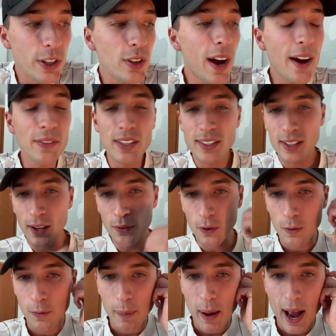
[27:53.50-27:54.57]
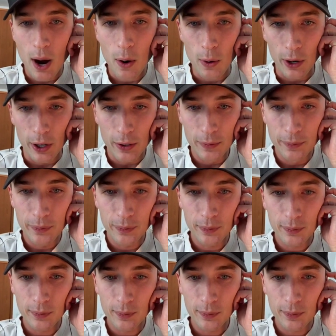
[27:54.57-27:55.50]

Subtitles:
when you have this level of power,